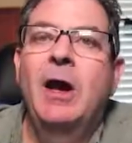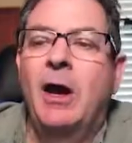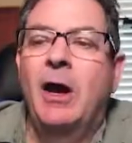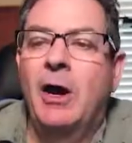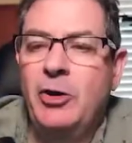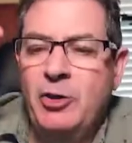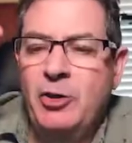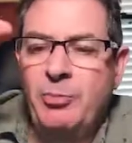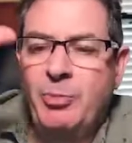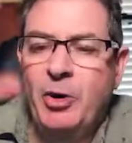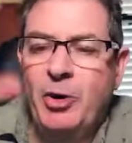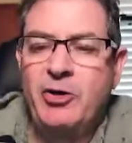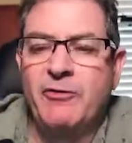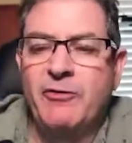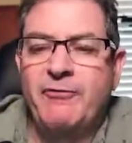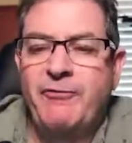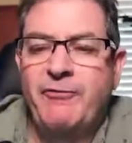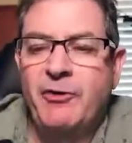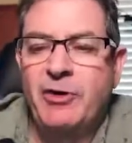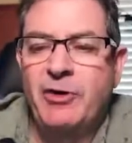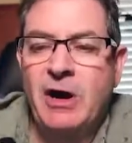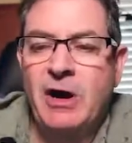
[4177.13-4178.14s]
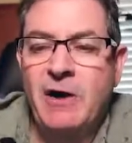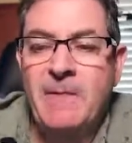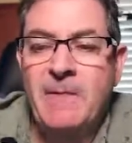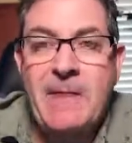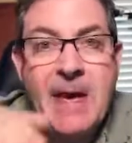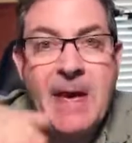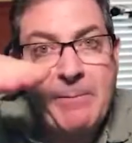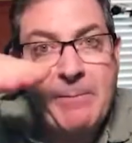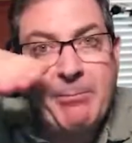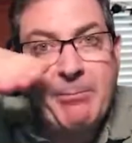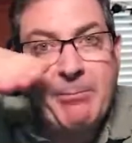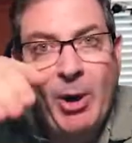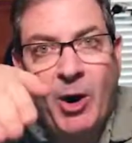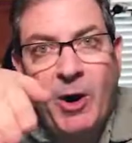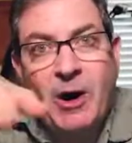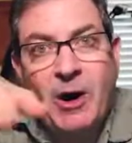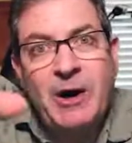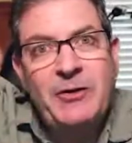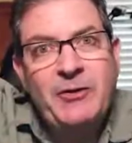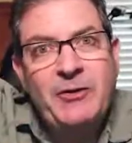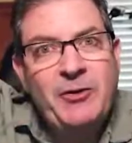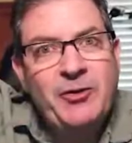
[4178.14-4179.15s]
you put your foot on that bar
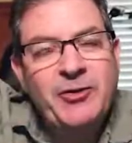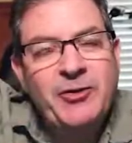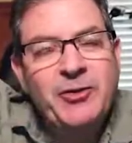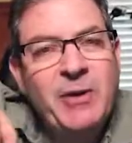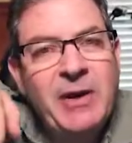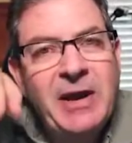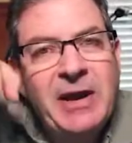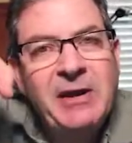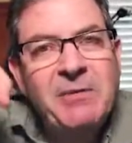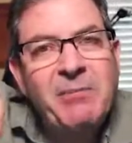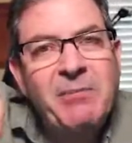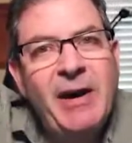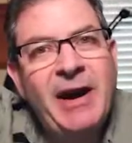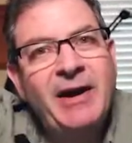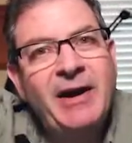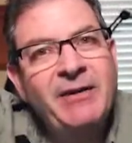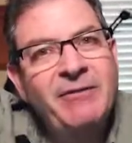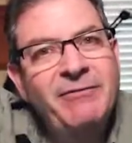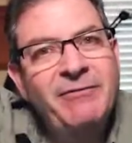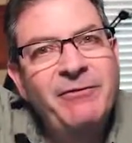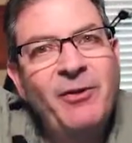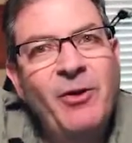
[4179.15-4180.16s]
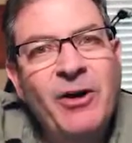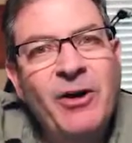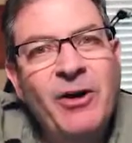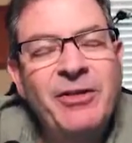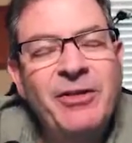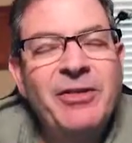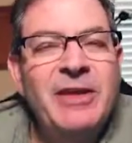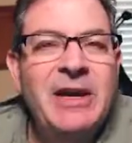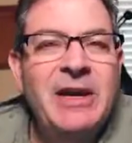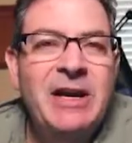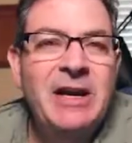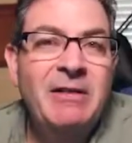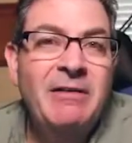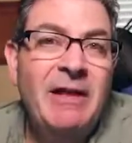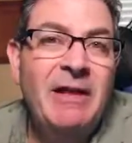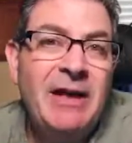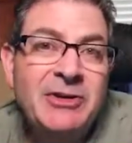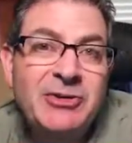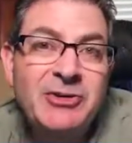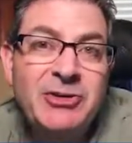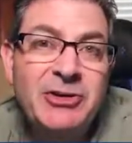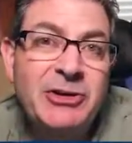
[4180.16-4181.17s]
and you swing it back and forth, and it
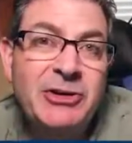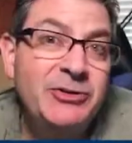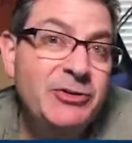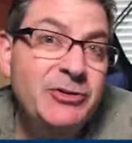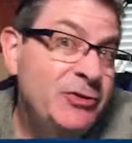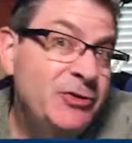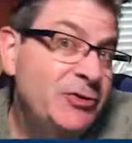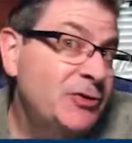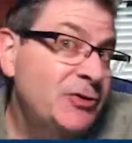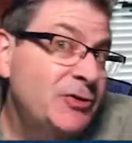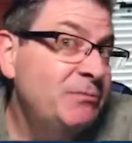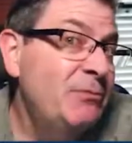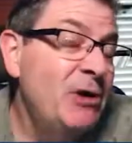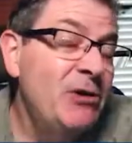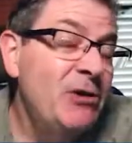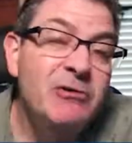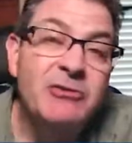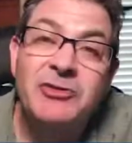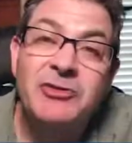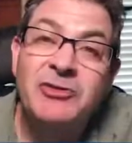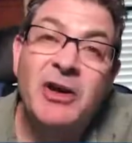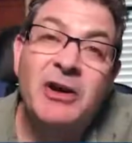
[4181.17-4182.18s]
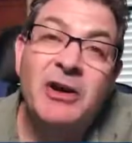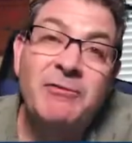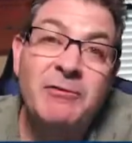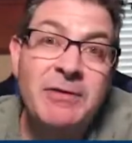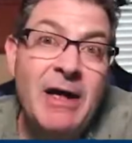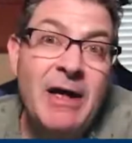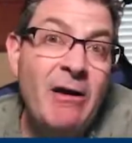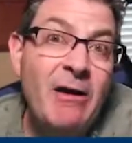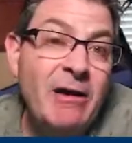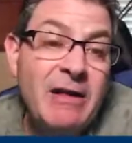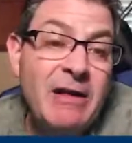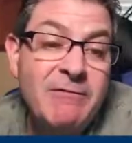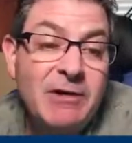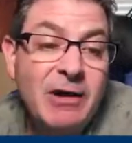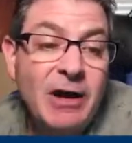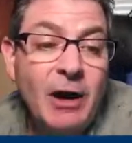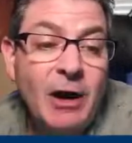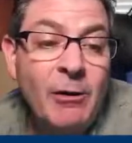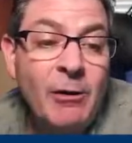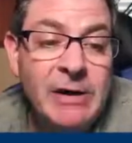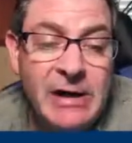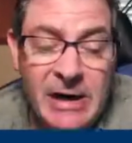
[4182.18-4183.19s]
allows you to do some motor stuff without even
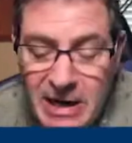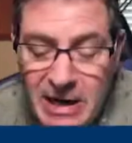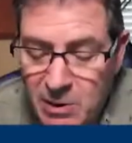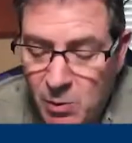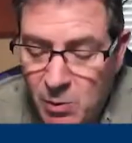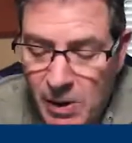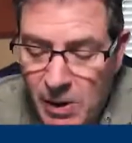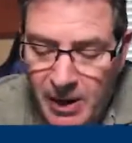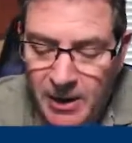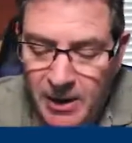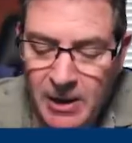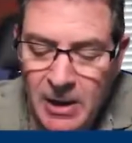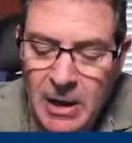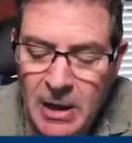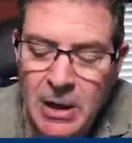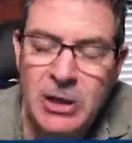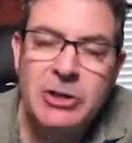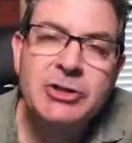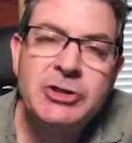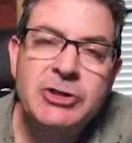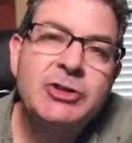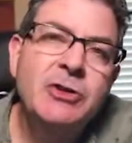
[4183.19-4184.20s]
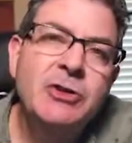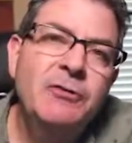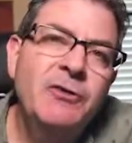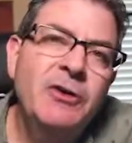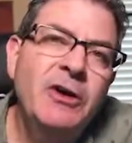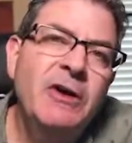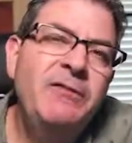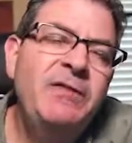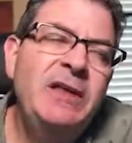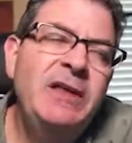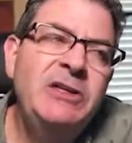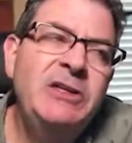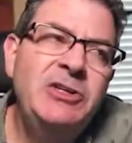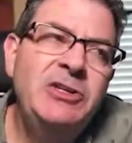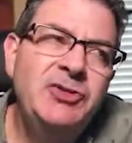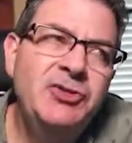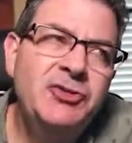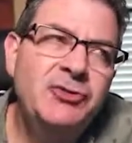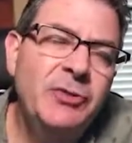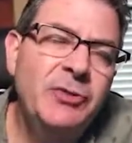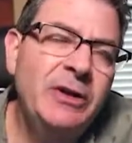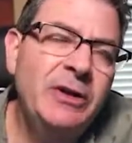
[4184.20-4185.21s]
going anywhere. So, for if they just
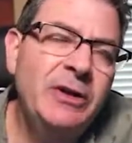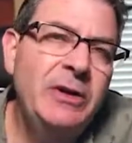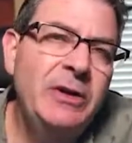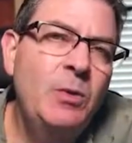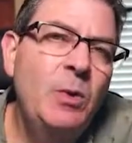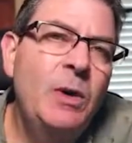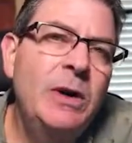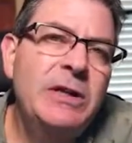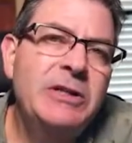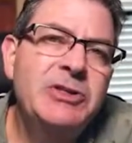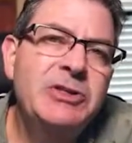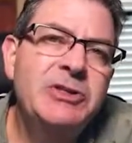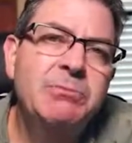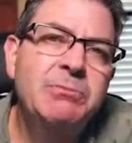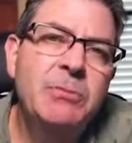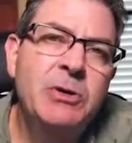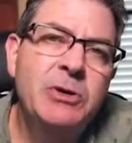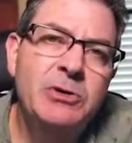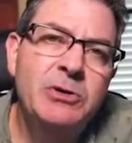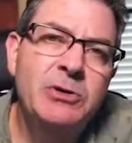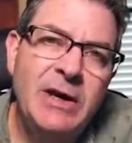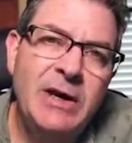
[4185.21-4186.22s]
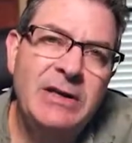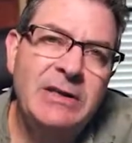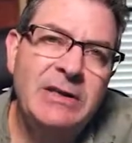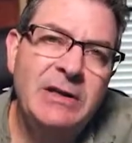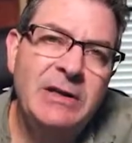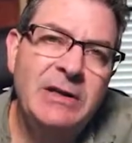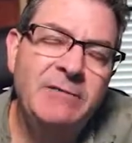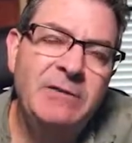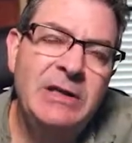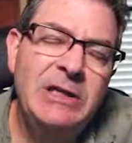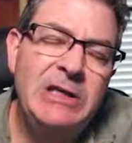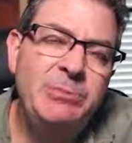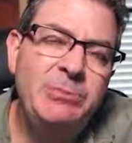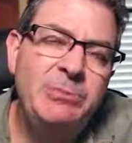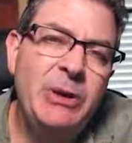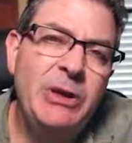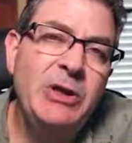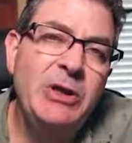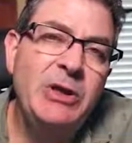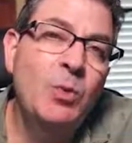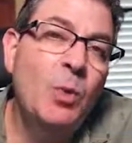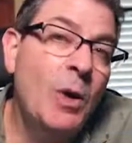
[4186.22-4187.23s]
strictly wanted some motor activity,
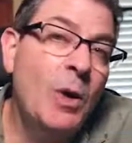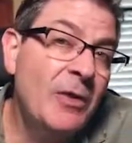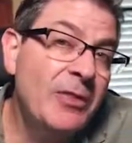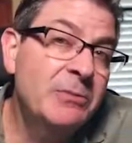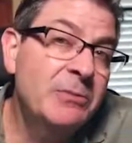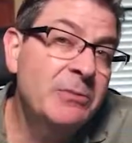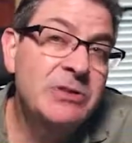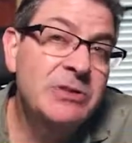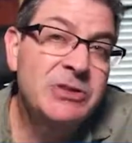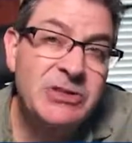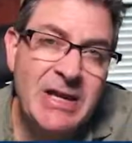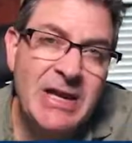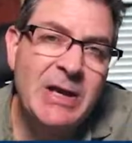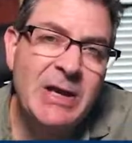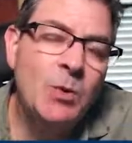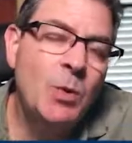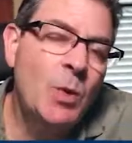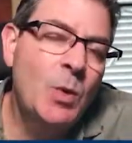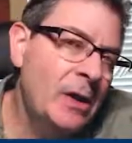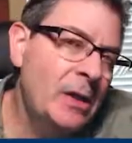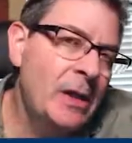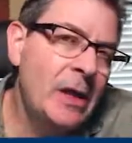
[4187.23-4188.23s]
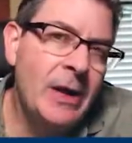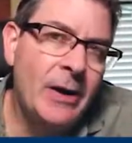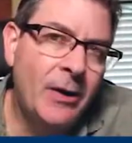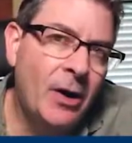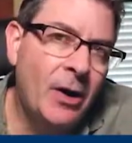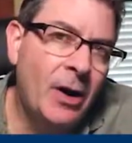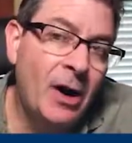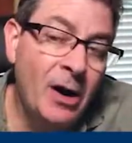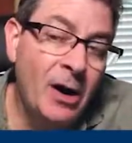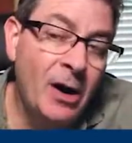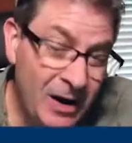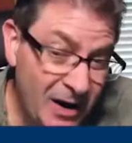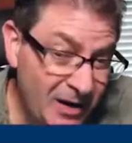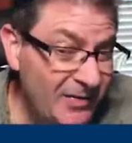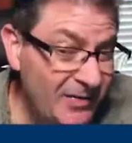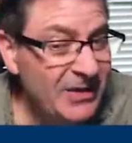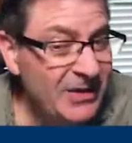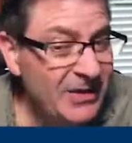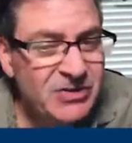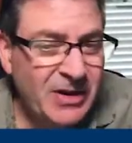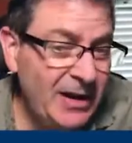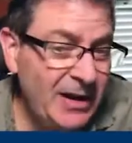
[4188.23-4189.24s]
but you want them to stay where they are,
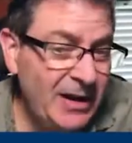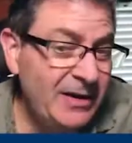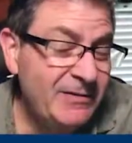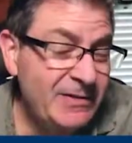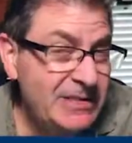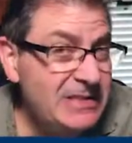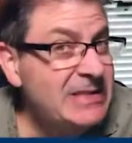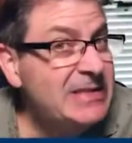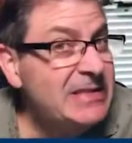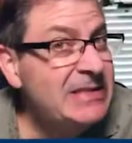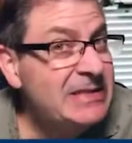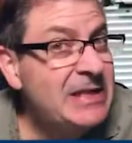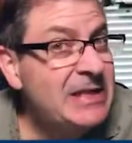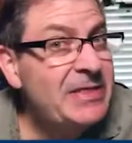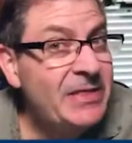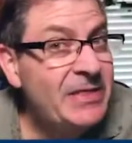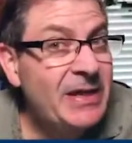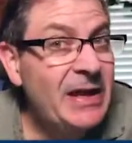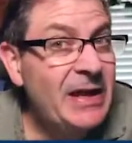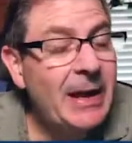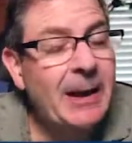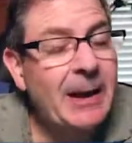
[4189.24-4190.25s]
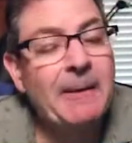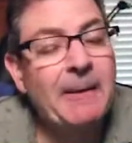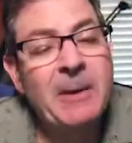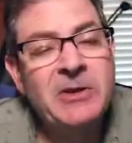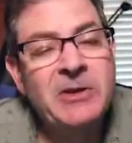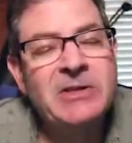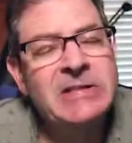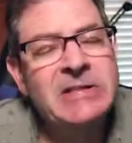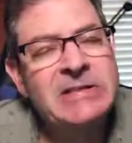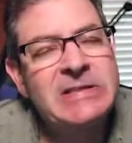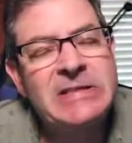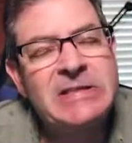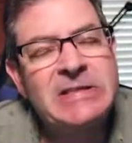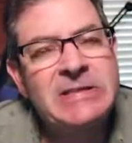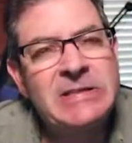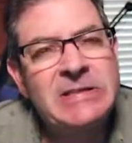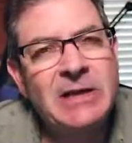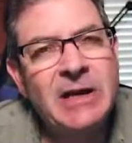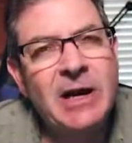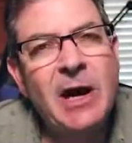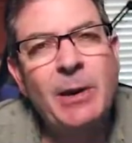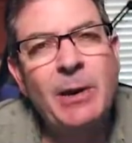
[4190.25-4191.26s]
that's kind of a decent thing. That's a
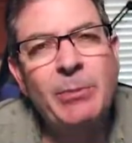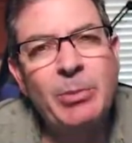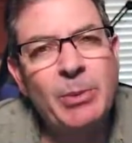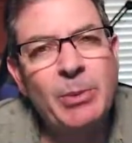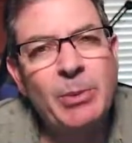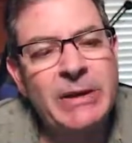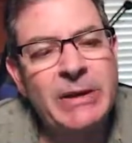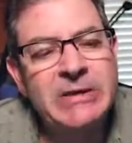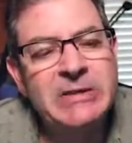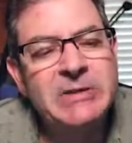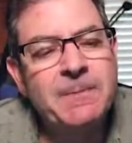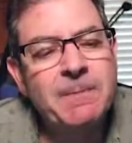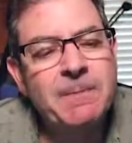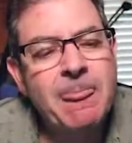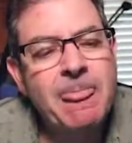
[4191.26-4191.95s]
decent compromise.